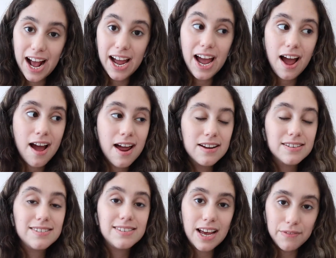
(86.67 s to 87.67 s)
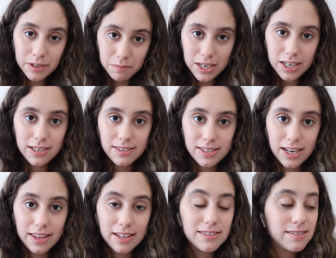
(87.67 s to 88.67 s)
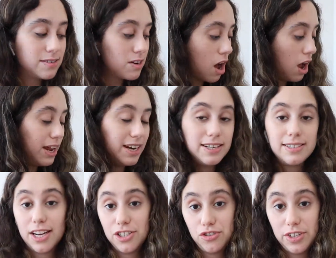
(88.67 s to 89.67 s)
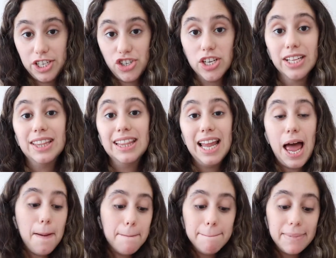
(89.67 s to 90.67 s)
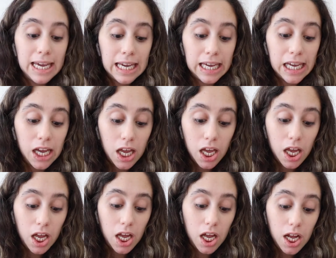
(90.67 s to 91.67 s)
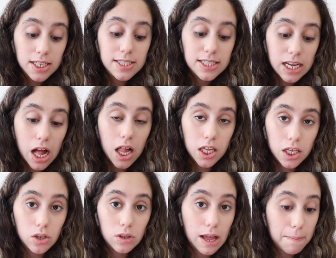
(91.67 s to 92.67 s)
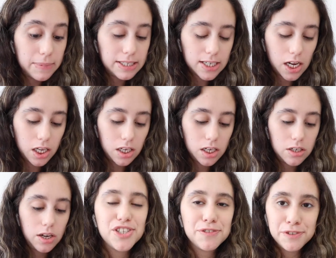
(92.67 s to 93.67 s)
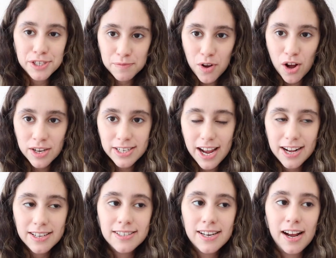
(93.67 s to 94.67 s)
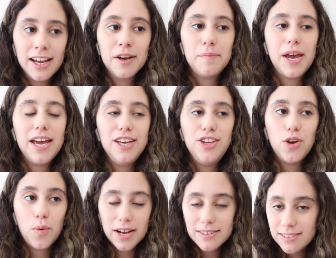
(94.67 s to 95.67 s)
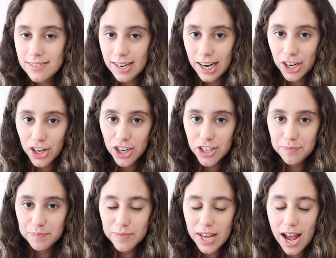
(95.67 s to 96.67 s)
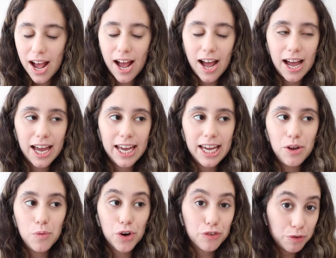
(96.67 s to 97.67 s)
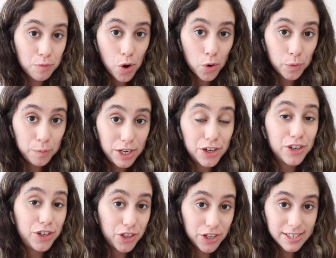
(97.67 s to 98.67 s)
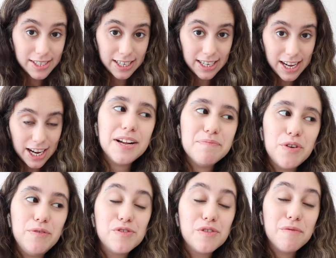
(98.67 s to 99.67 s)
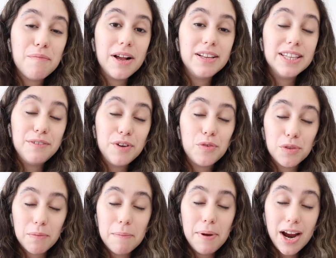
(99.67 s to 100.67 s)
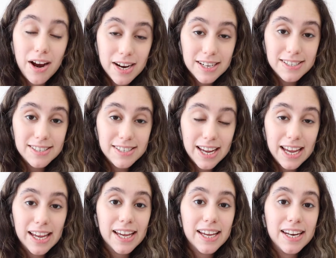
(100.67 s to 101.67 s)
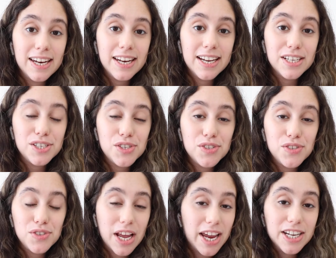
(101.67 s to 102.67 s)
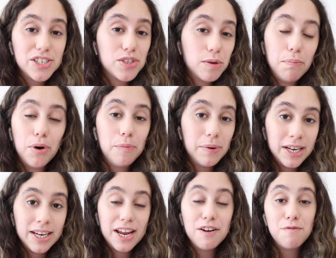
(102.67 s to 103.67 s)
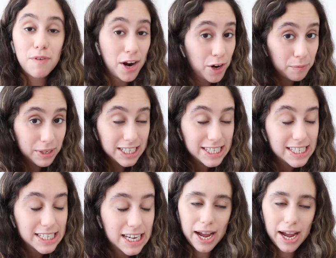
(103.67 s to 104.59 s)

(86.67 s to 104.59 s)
I had 7 meetings today. That's not an exaggeration. Let me tell you. Just for some context, I am a UX designer. I work from home here in New York City. I moved from living with my parents in a suburban environment.